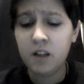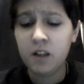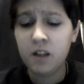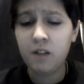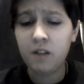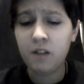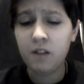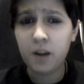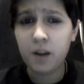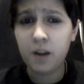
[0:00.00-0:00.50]

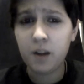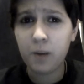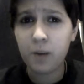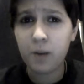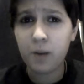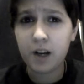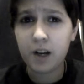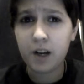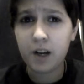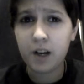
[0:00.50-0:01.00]
then when I
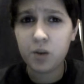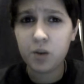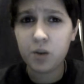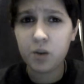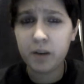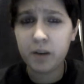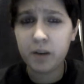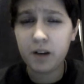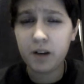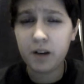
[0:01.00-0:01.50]
got to
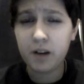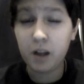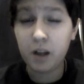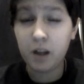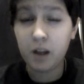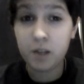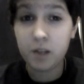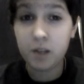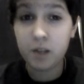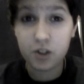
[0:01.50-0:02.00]

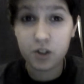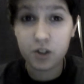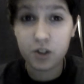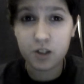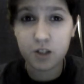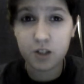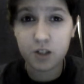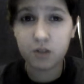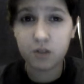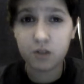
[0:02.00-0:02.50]
elementary
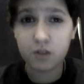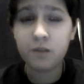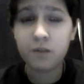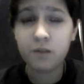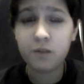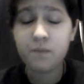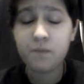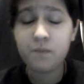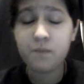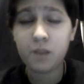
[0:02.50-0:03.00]
school,
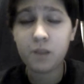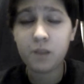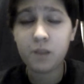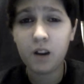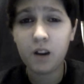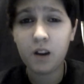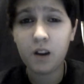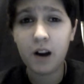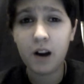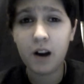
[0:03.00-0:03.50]

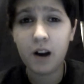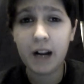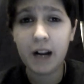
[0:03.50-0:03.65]
I